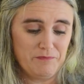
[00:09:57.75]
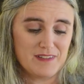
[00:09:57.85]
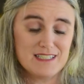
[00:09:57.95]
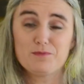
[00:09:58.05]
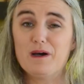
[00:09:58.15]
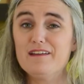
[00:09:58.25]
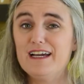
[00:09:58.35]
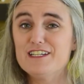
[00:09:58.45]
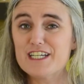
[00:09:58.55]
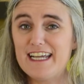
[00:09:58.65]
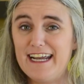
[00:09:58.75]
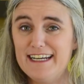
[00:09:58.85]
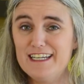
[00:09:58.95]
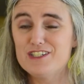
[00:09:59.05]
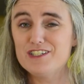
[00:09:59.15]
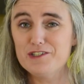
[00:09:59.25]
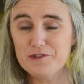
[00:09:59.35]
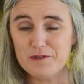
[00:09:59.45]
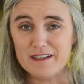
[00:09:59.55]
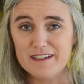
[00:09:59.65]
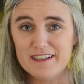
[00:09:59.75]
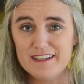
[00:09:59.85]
this well educated Jew